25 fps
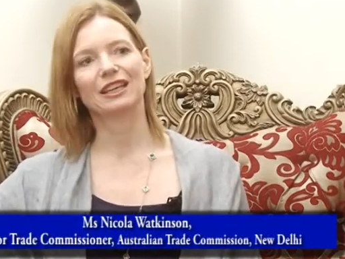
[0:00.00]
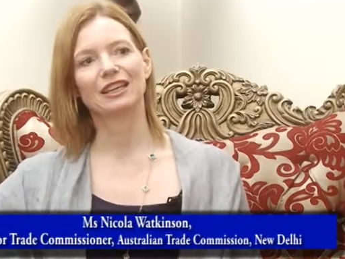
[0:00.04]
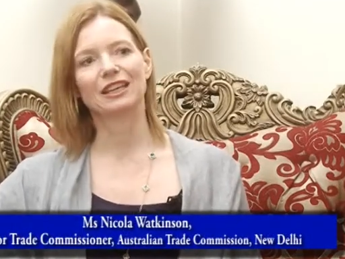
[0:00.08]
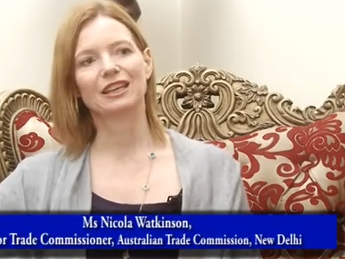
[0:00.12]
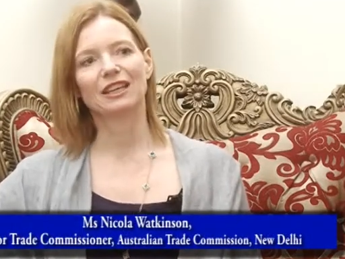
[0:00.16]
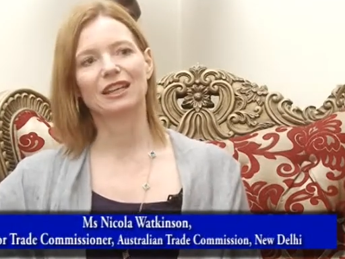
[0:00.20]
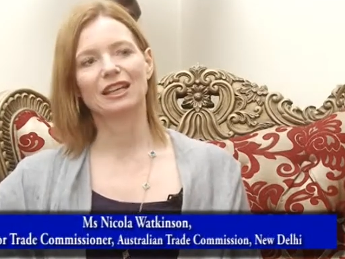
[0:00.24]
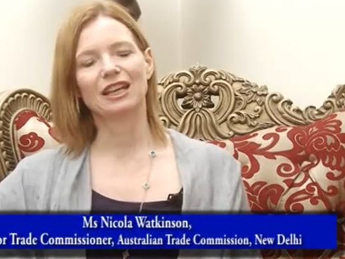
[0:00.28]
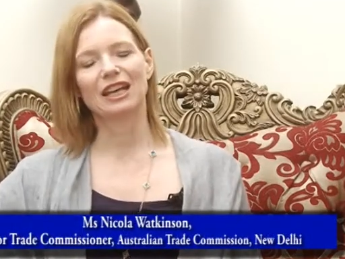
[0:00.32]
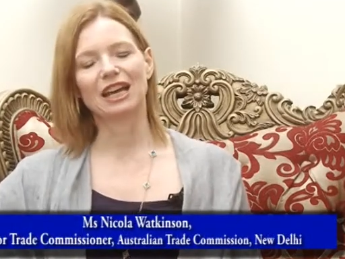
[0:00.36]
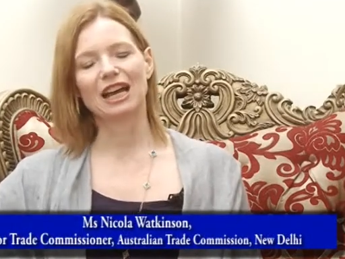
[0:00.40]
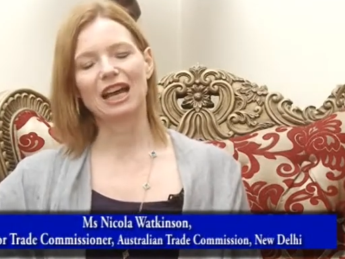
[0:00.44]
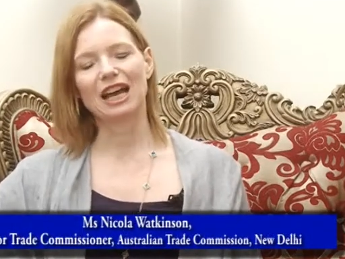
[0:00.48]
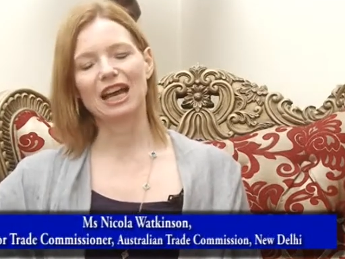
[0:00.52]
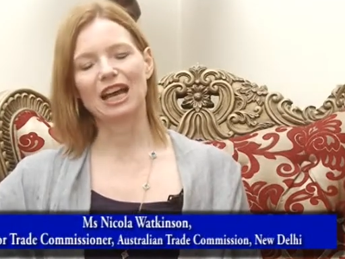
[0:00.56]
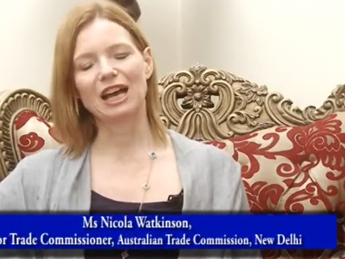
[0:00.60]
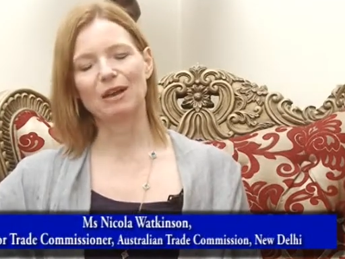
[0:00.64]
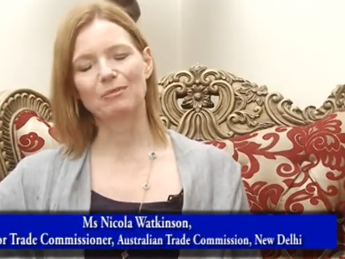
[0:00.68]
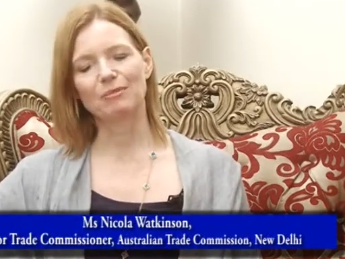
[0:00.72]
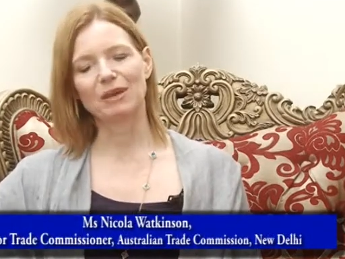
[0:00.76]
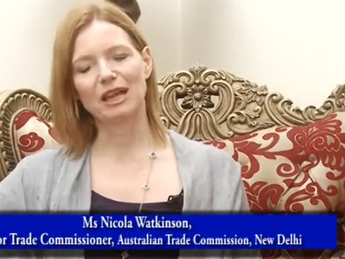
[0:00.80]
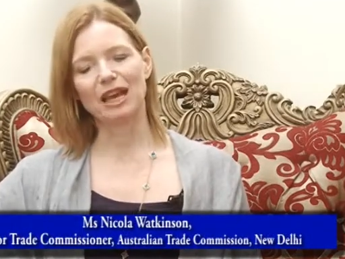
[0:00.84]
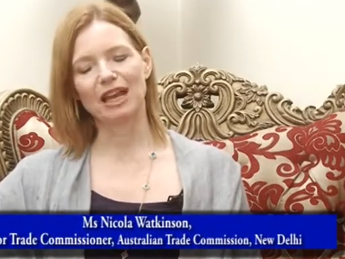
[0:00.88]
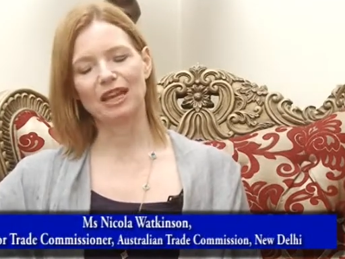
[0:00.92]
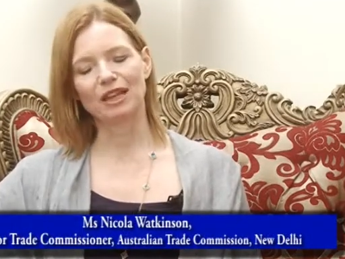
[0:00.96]

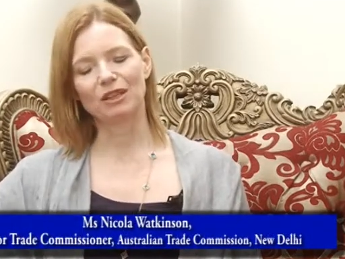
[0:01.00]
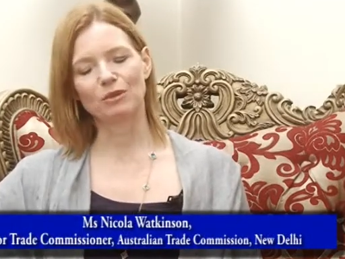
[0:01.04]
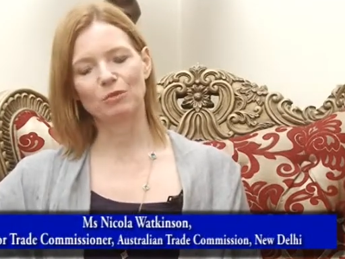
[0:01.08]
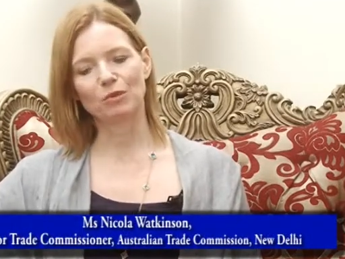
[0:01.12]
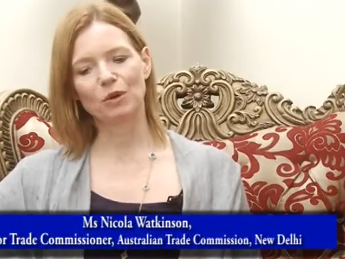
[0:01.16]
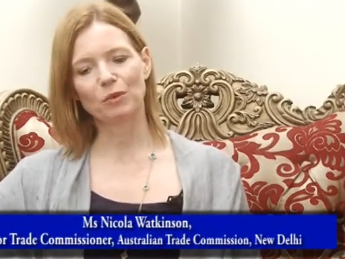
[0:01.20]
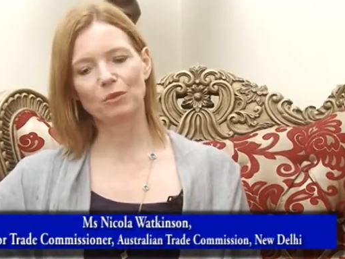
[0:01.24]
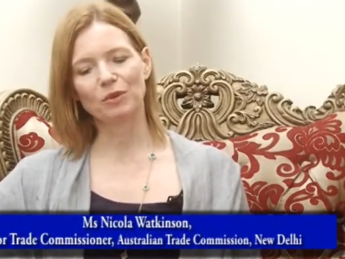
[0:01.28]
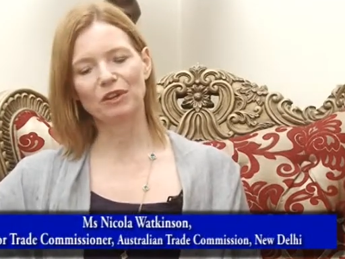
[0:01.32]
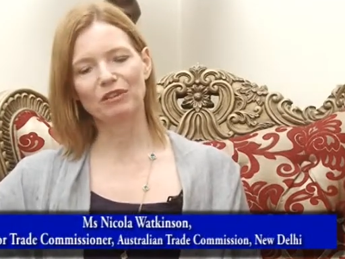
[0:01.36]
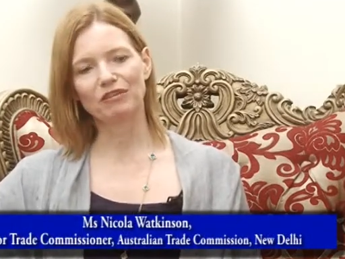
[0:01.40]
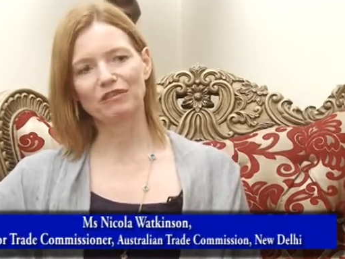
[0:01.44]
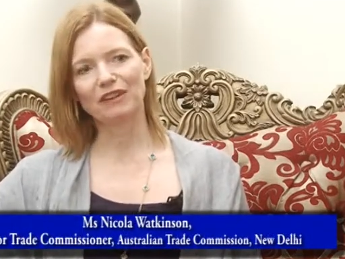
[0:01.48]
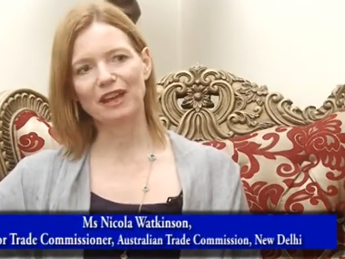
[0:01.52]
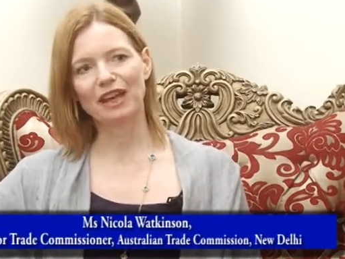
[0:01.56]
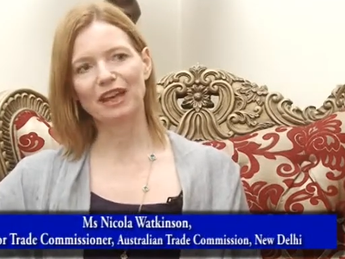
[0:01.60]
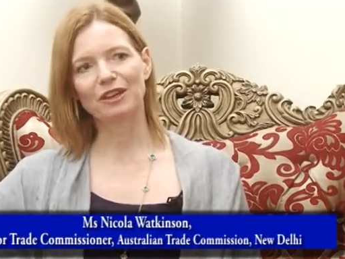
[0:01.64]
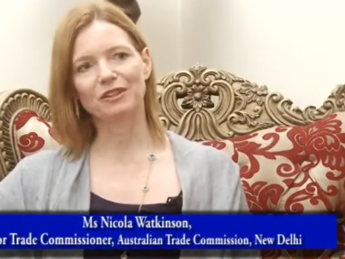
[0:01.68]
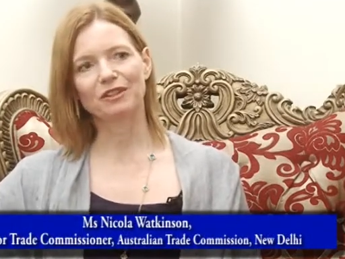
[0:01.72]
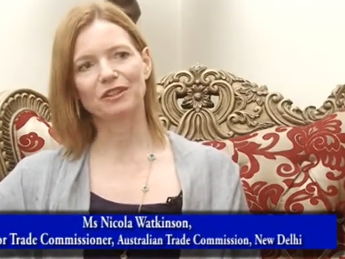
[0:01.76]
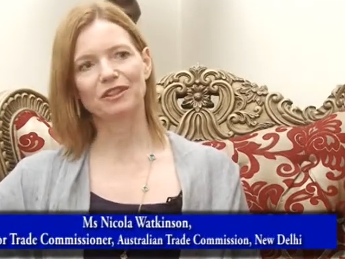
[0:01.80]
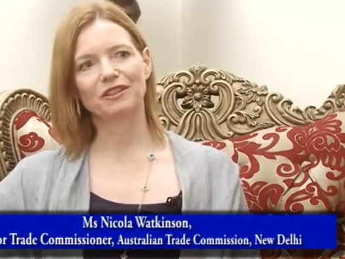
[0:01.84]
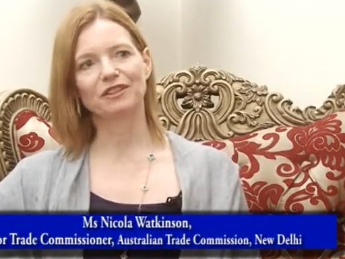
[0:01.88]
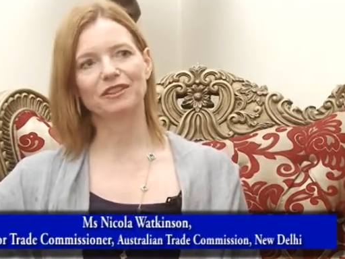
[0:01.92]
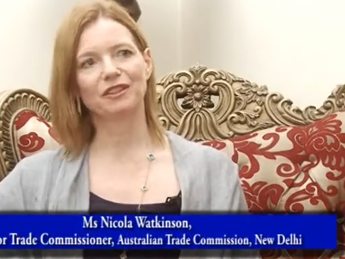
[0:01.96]
And what we
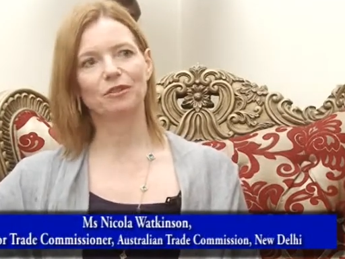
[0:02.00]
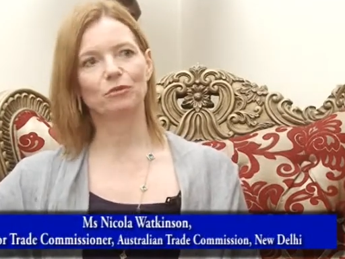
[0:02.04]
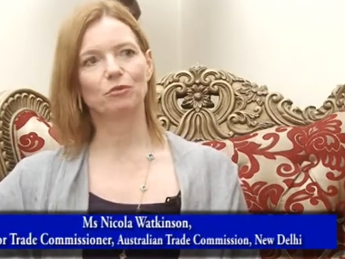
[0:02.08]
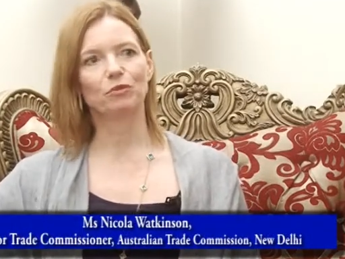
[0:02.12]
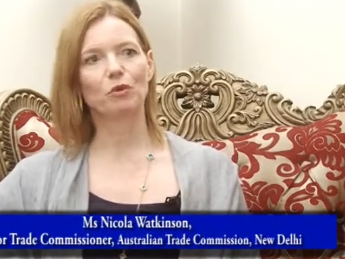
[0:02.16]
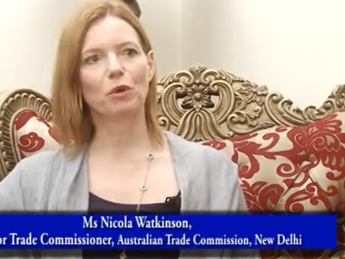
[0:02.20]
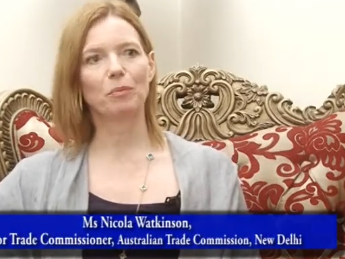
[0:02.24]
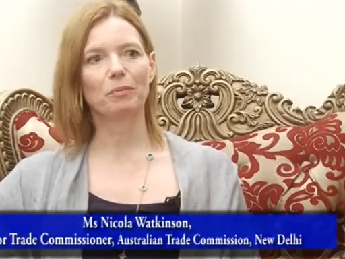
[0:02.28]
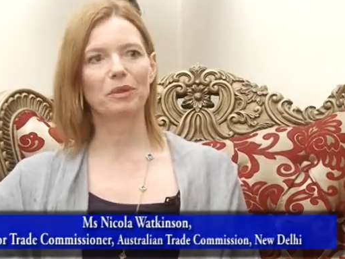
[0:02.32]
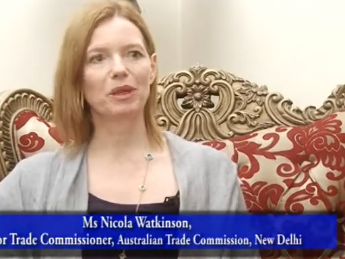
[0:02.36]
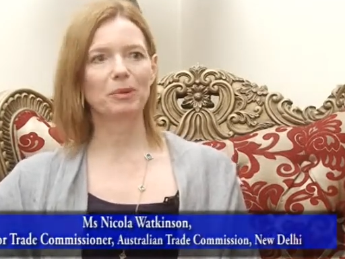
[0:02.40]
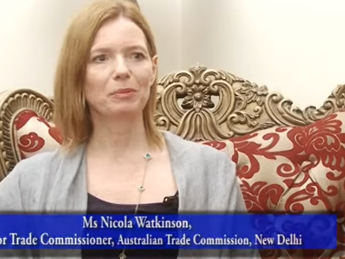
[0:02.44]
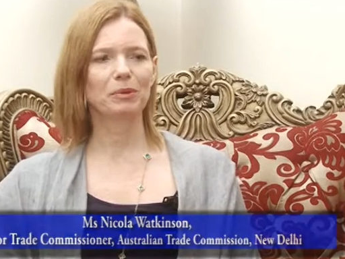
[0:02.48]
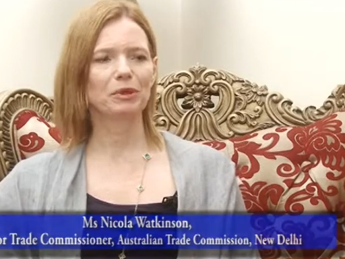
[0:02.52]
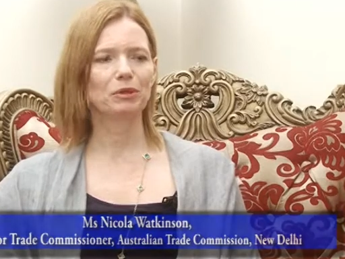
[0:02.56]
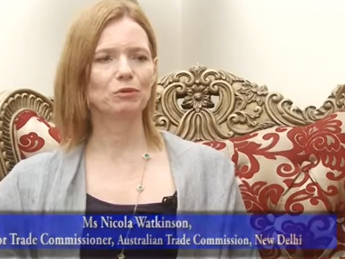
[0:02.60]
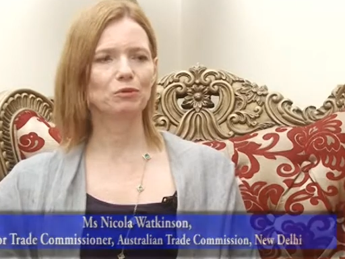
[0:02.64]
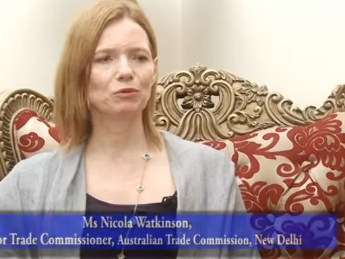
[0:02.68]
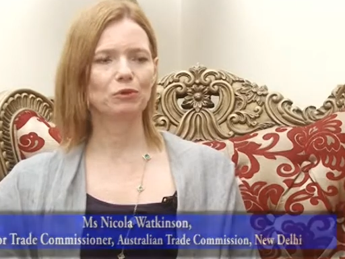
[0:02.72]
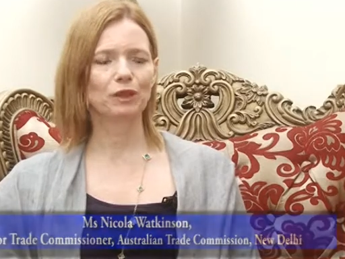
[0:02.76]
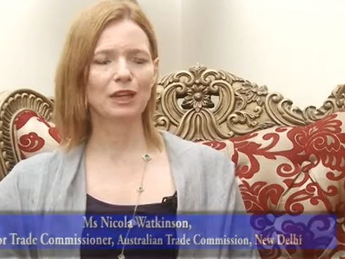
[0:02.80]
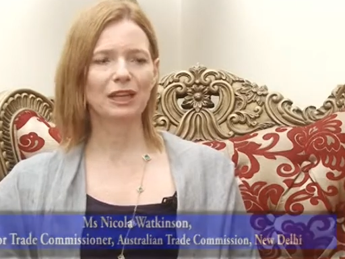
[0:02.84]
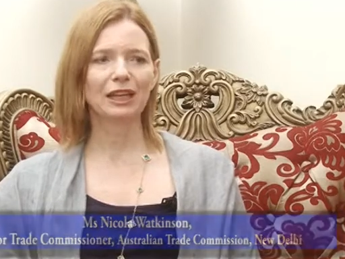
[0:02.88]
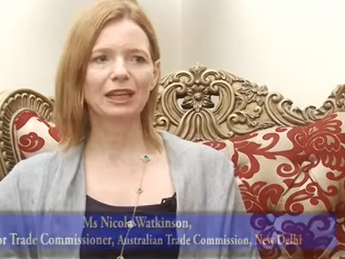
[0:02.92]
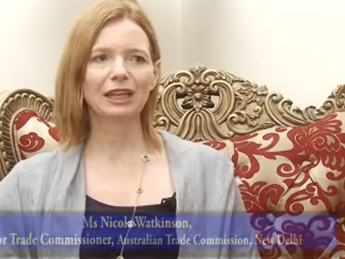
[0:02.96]
found is that what people are
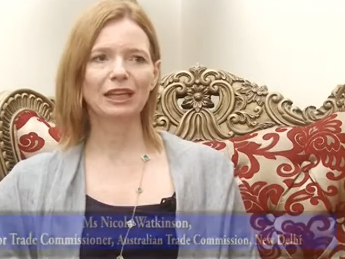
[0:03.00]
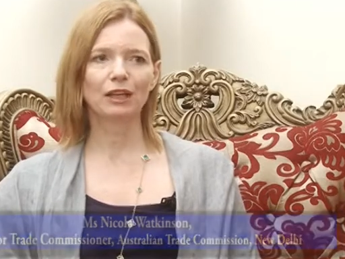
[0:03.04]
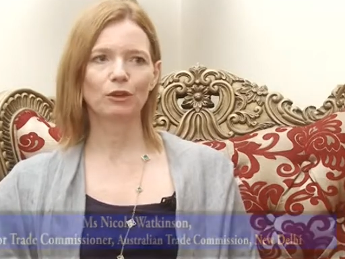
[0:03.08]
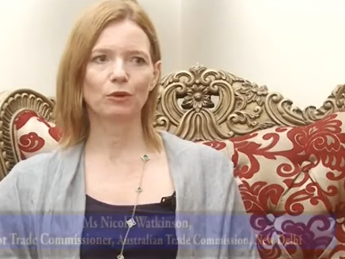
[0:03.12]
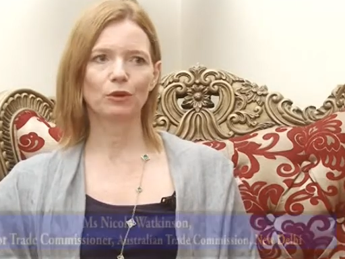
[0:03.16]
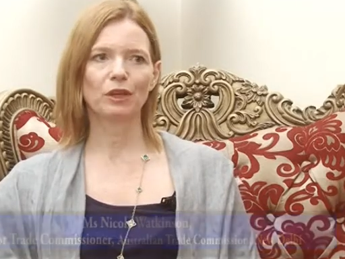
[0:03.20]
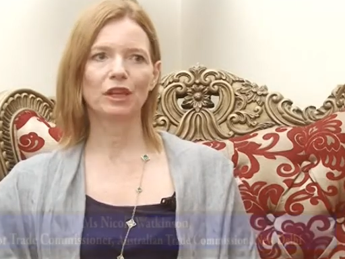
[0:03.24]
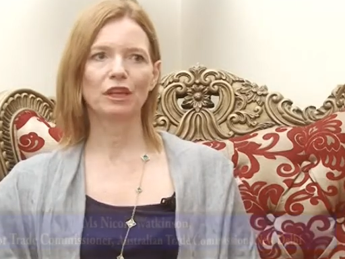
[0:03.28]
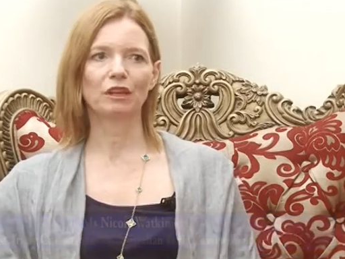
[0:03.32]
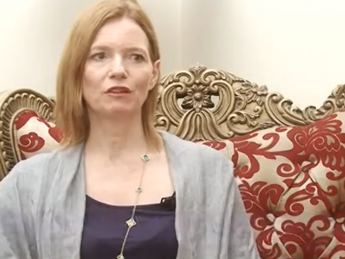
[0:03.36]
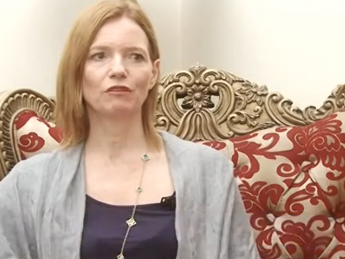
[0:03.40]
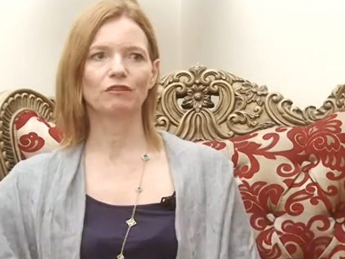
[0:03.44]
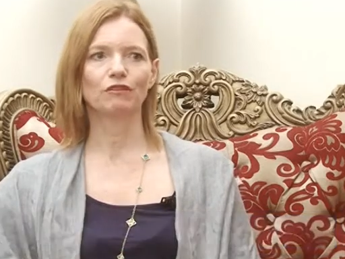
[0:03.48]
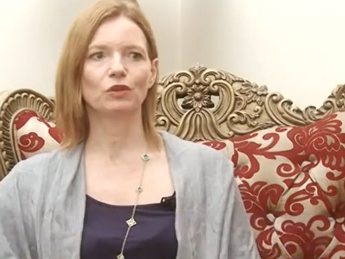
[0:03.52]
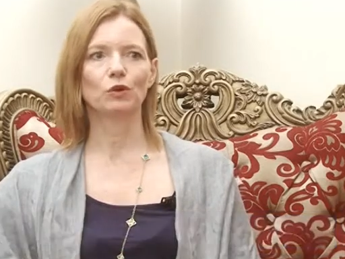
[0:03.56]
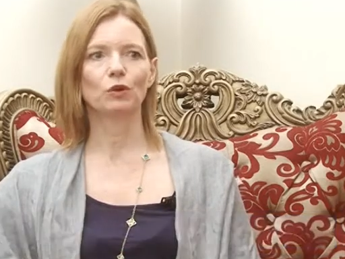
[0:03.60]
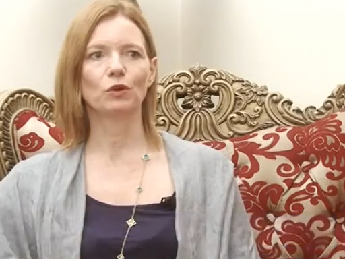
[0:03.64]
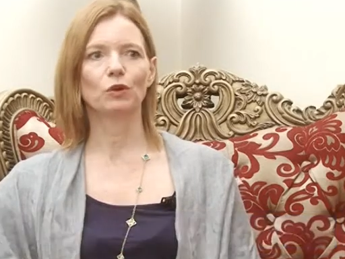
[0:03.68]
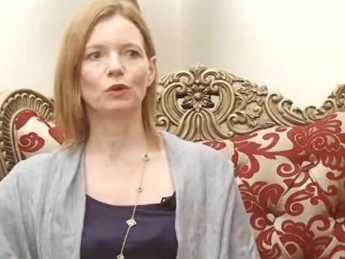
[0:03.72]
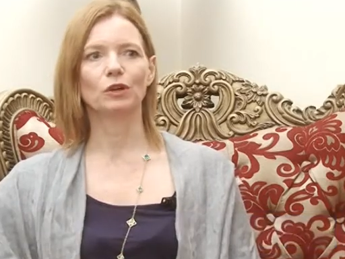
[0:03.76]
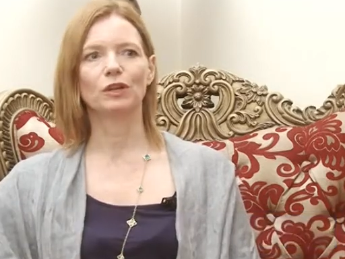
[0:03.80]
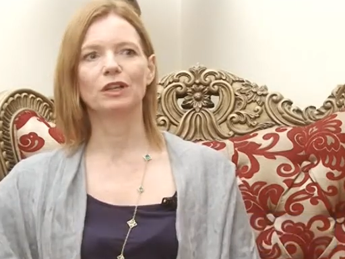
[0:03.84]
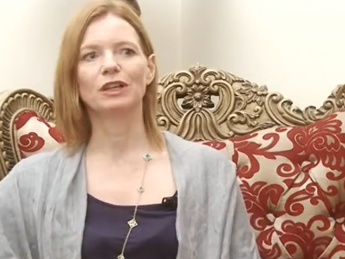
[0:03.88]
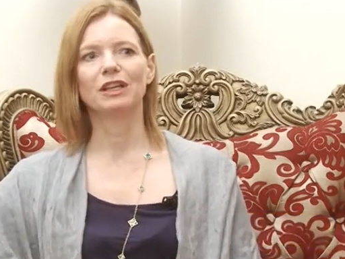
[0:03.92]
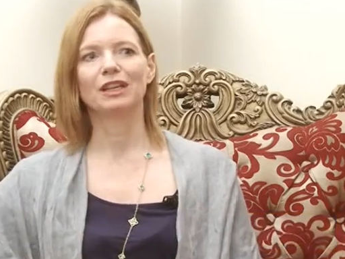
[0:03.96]
really looking
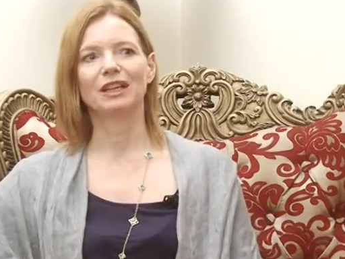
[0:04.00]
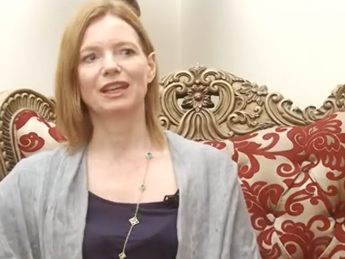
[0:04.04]
for